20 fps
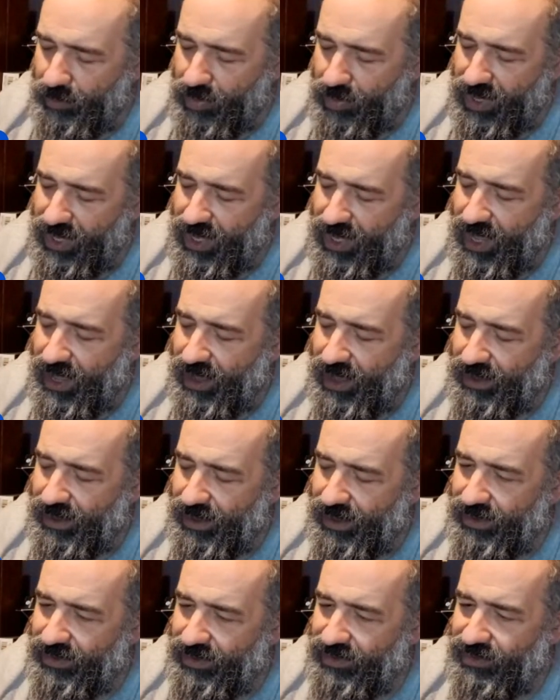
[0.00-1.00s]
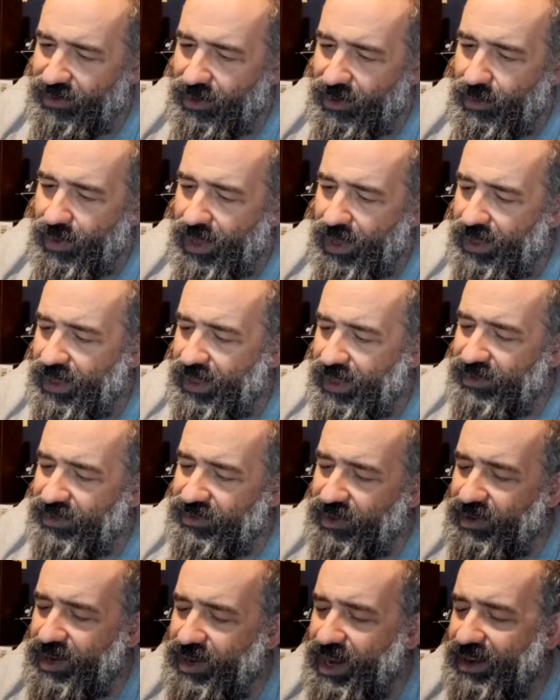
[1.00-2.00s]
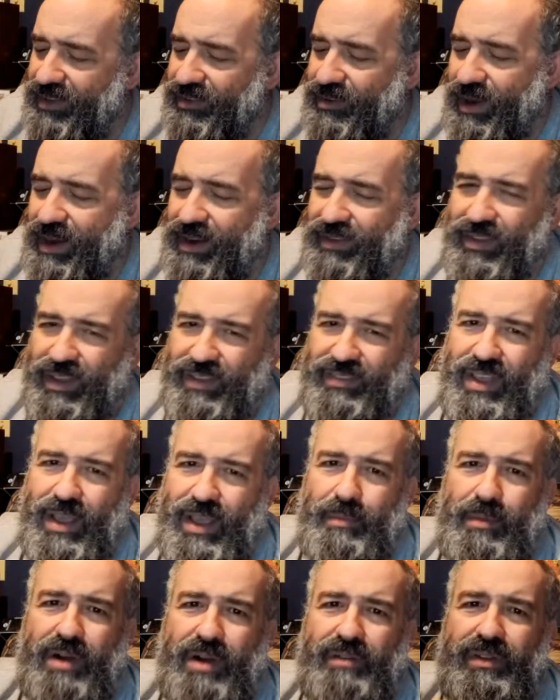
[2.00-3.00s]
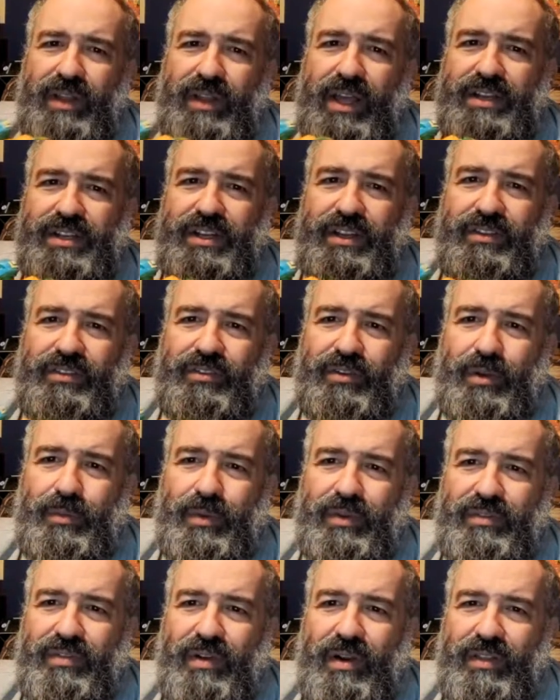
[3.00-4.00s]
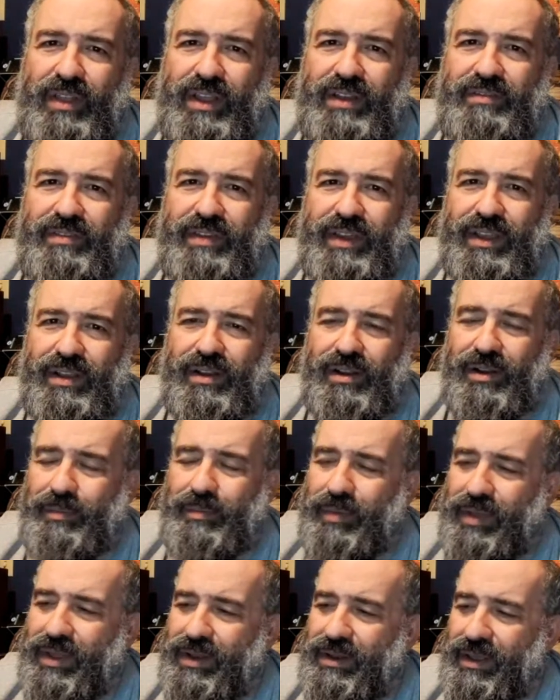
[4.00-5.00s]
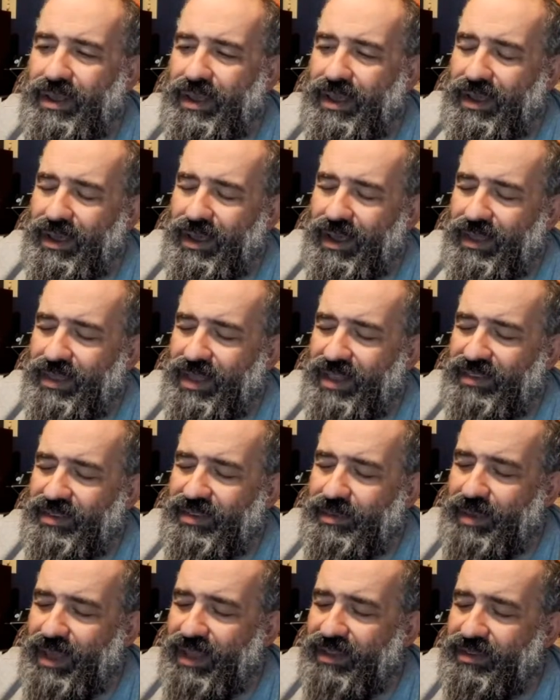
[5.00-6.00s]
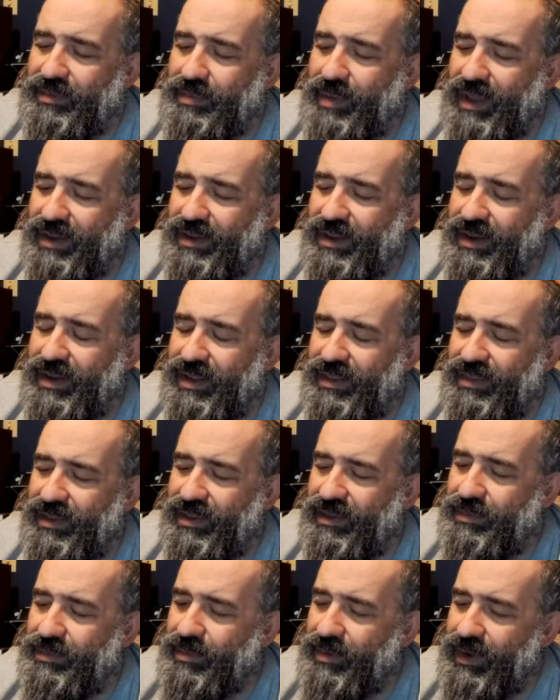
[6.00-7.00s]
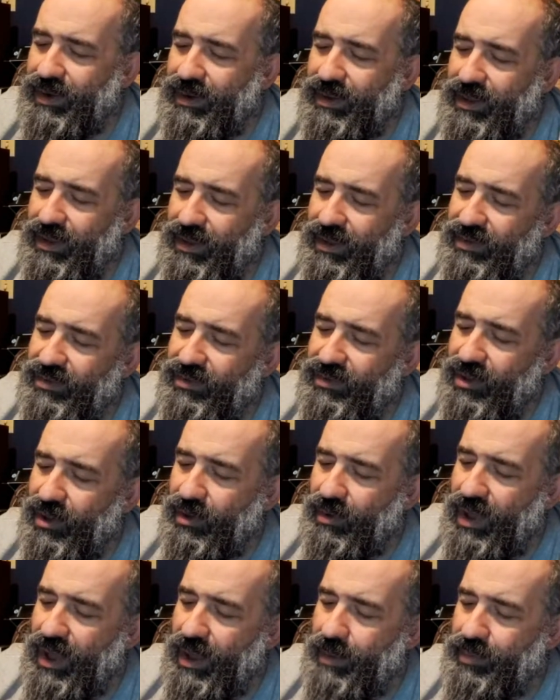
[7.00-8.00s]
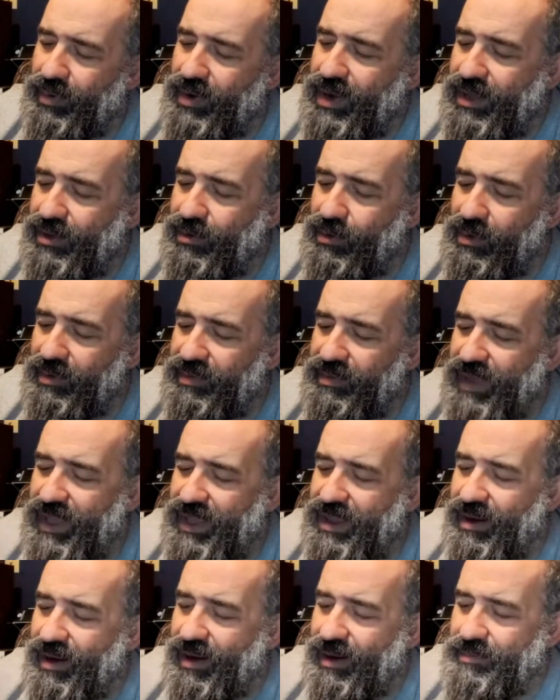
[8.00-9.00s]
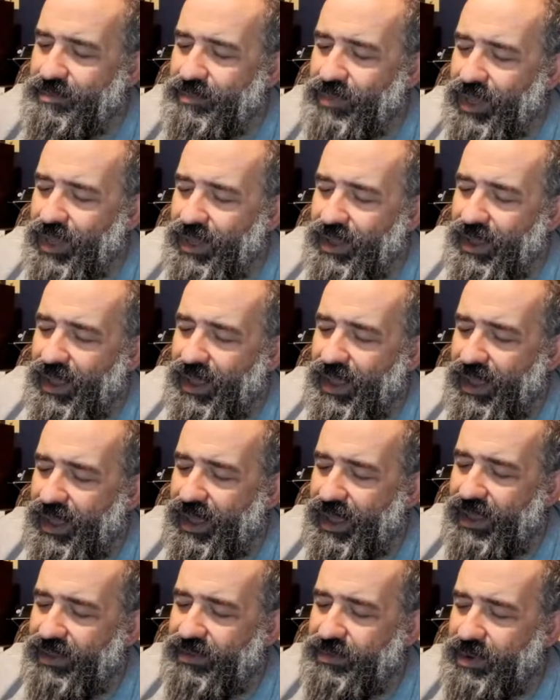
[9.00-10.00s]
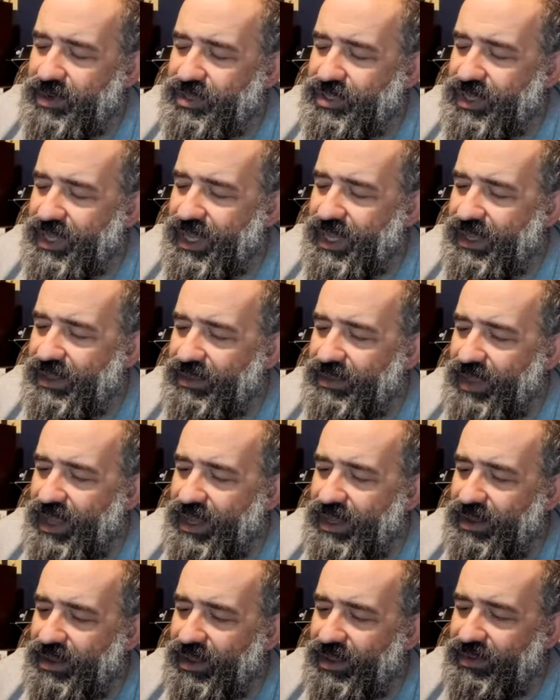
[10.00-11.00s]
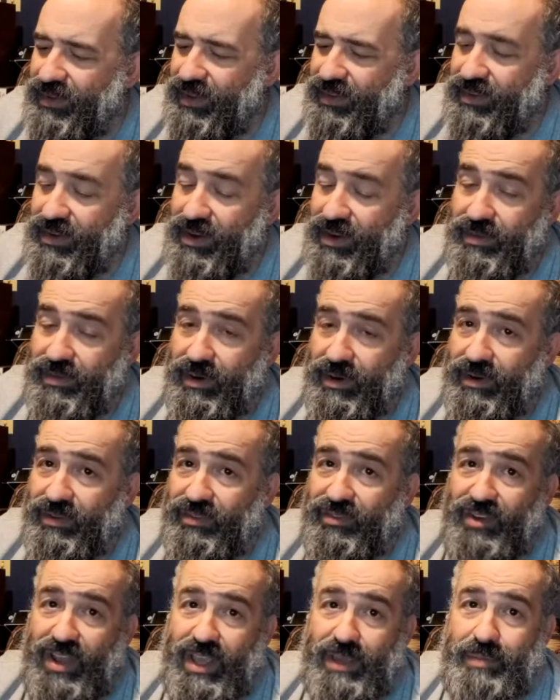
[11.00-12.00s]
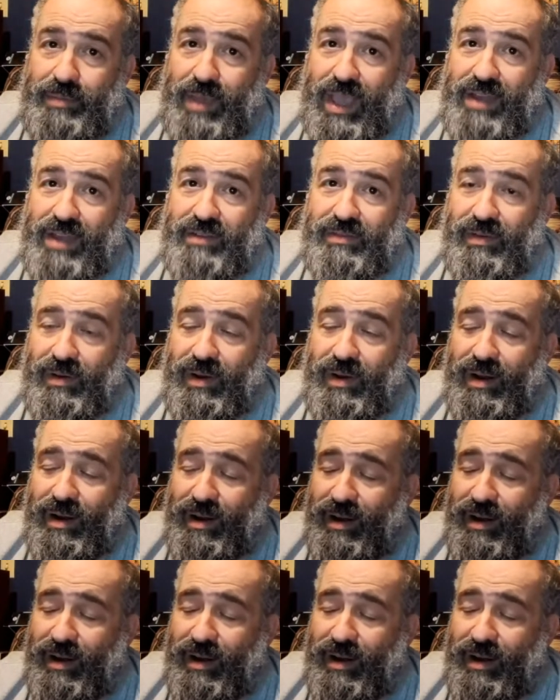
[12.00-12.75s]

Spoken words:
yeah, so still not as great as like say a Marvel Legends or a McFarlane figure, but that's to be expected at this point. So pretty cool figure, especially like because it's another Snake Man for